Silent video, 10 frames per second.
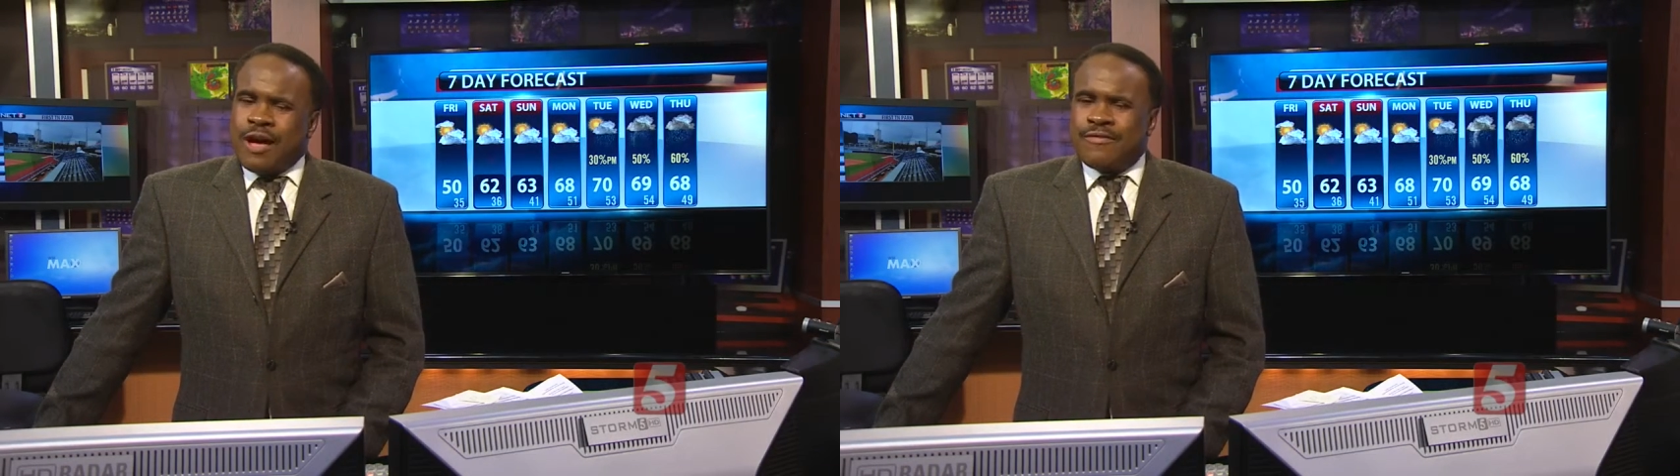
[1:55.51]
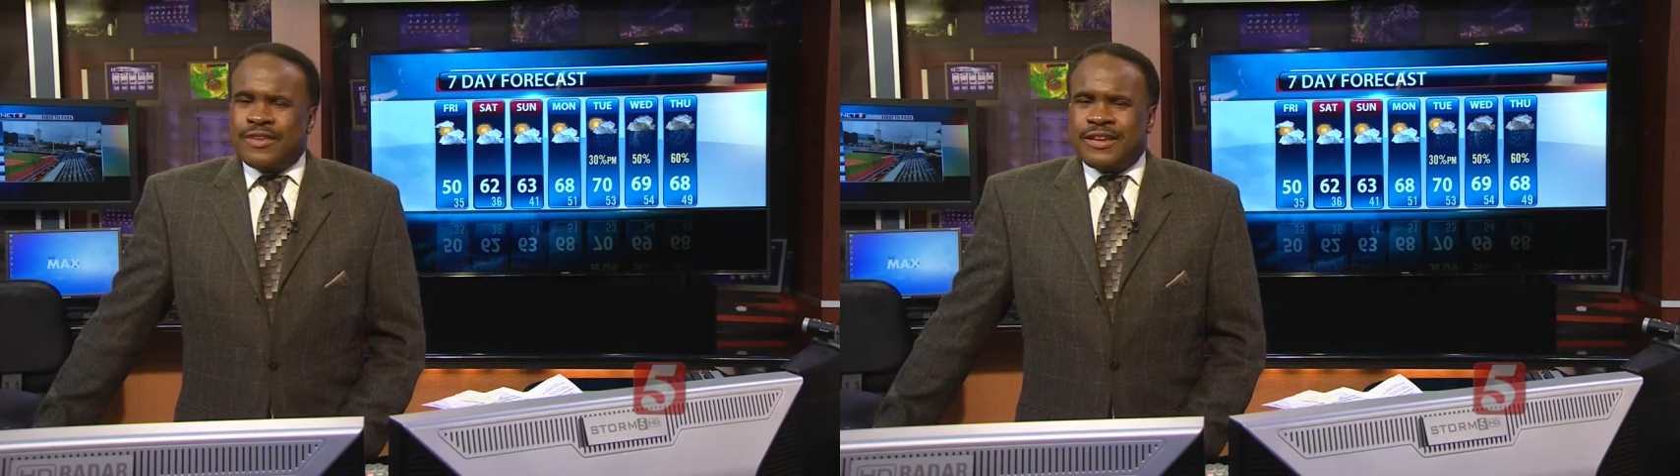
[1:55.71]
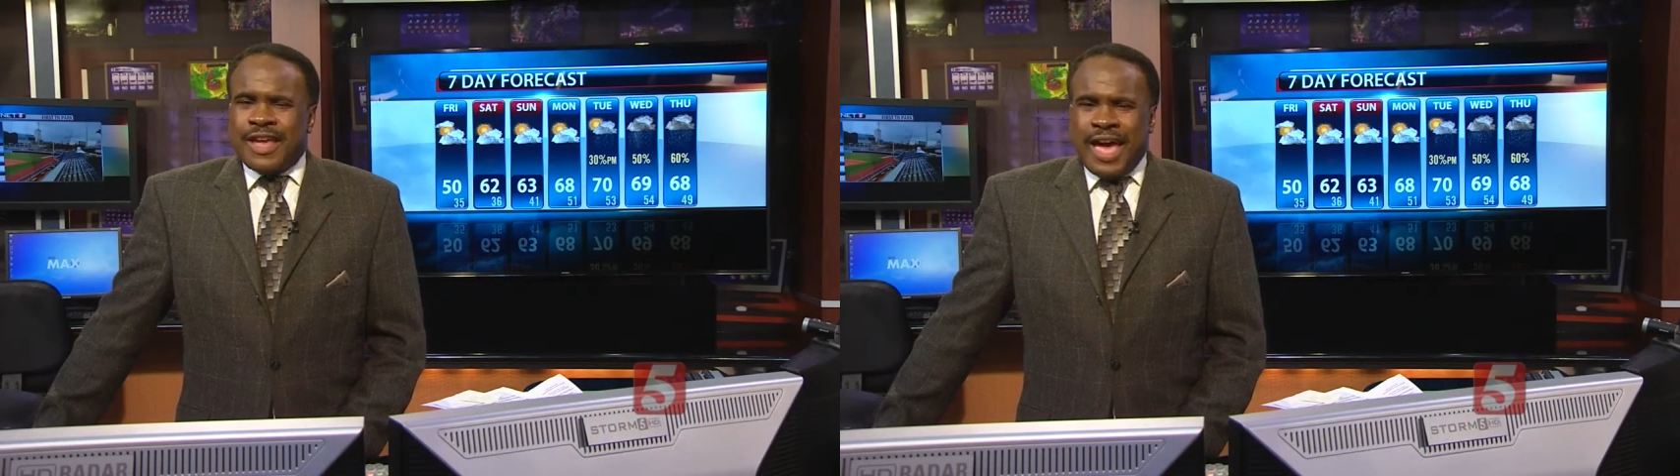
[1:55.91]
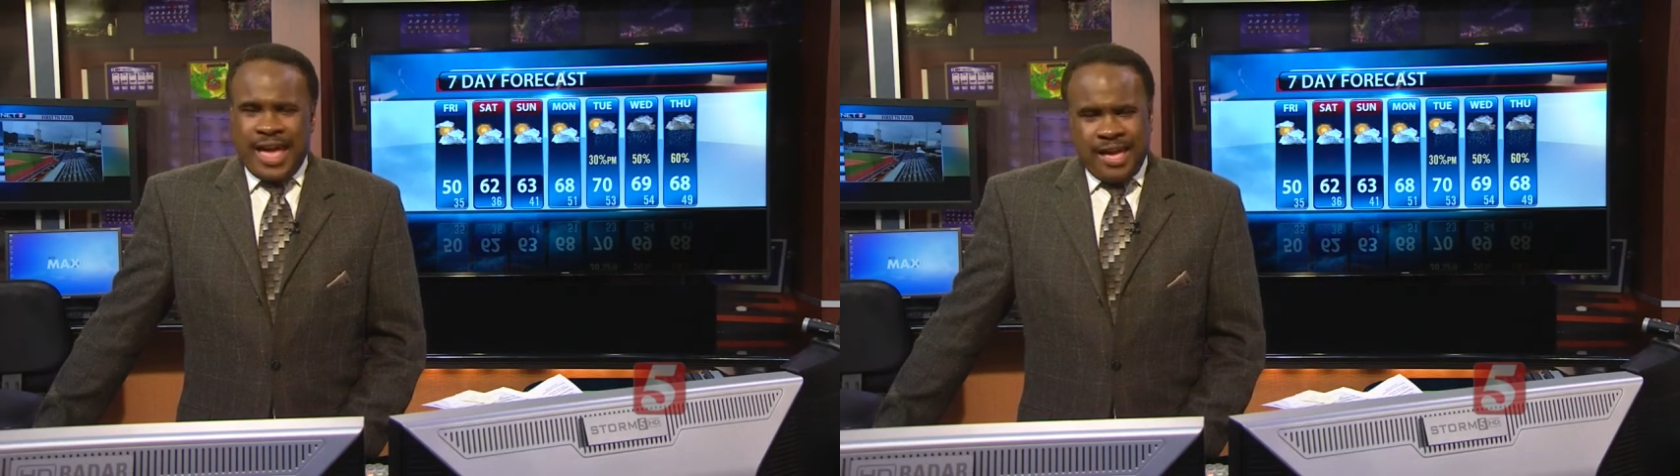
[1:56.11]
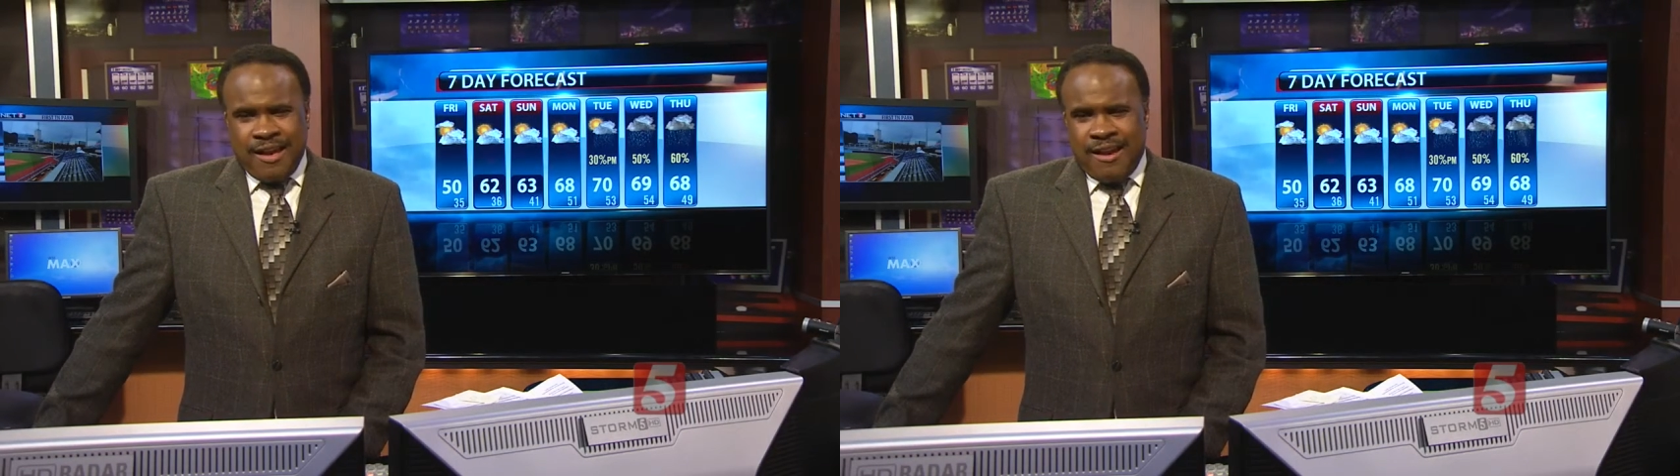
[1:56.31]
of the
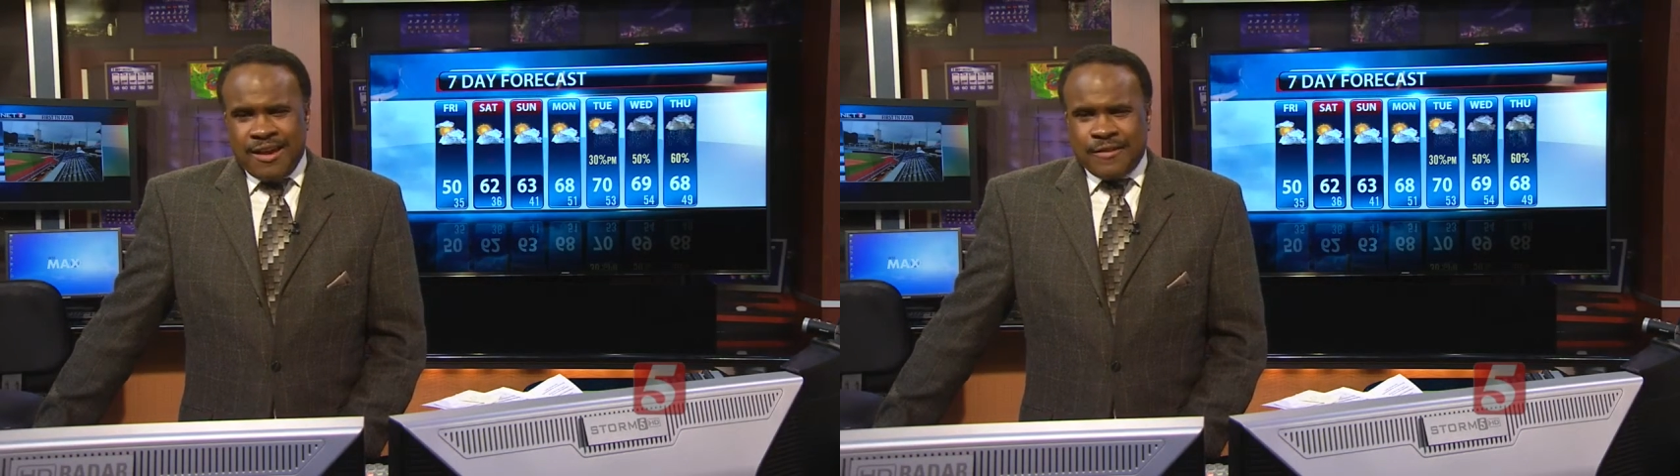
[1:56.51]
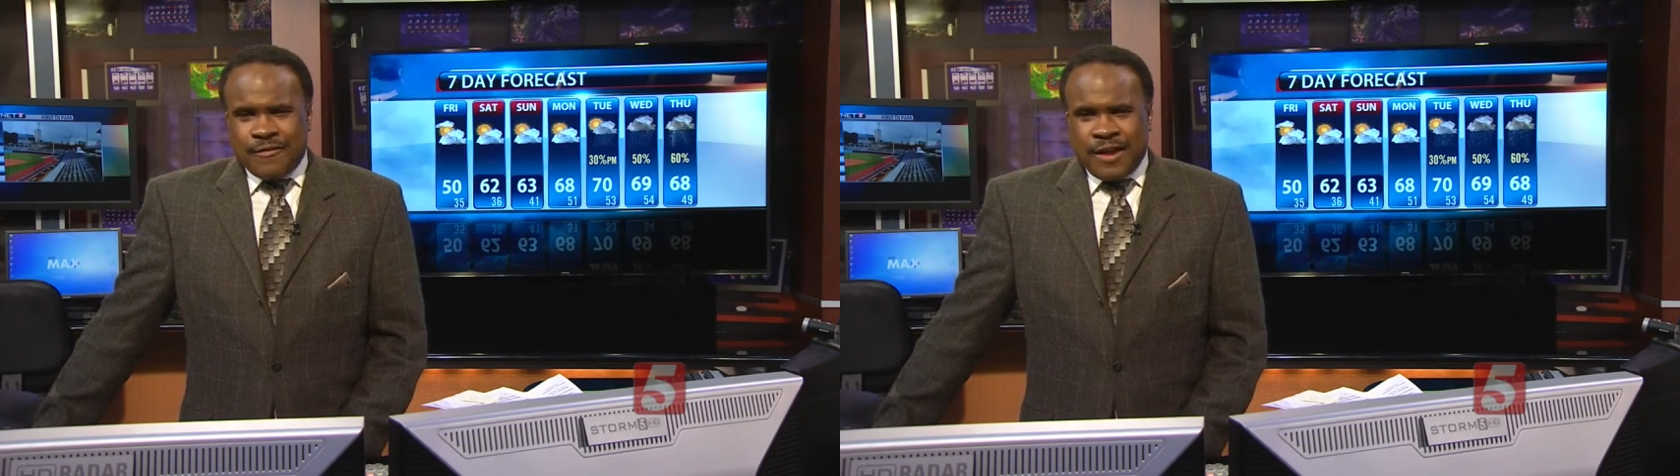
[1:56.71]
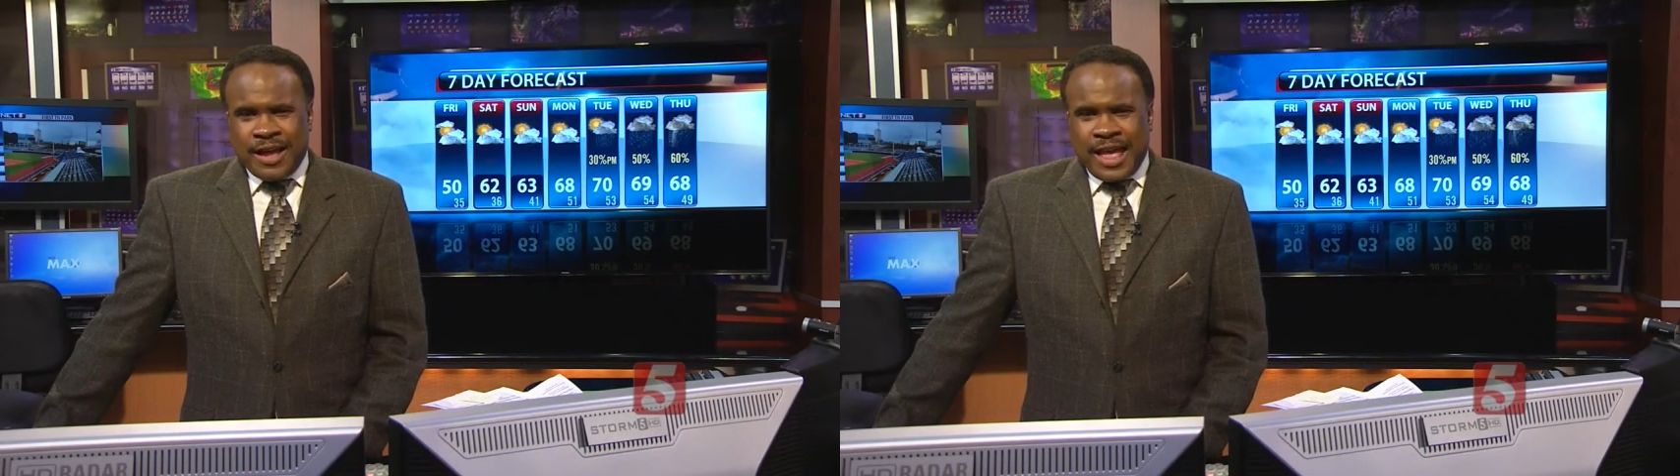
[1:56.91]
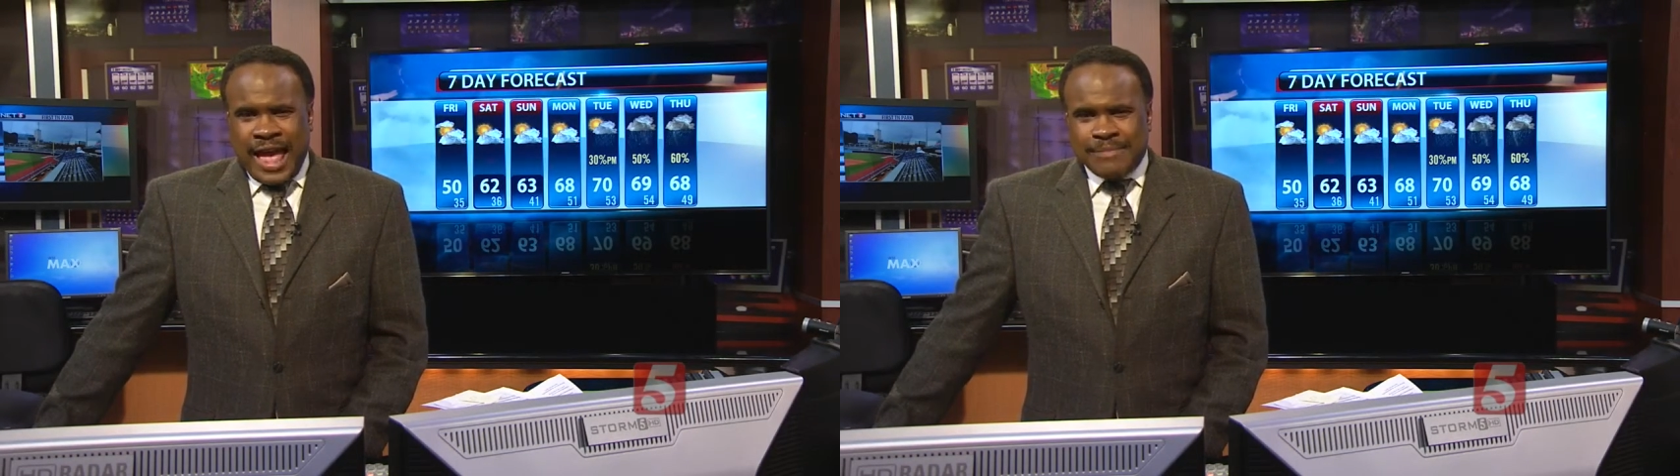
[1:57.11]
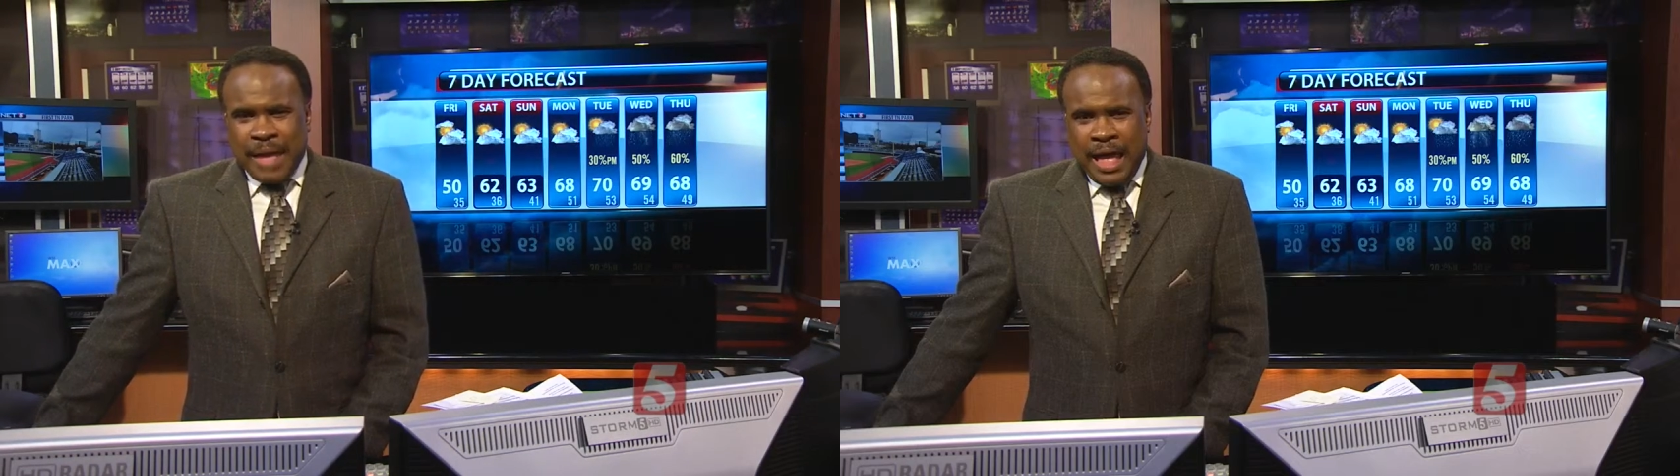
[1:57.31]
day on a Friday.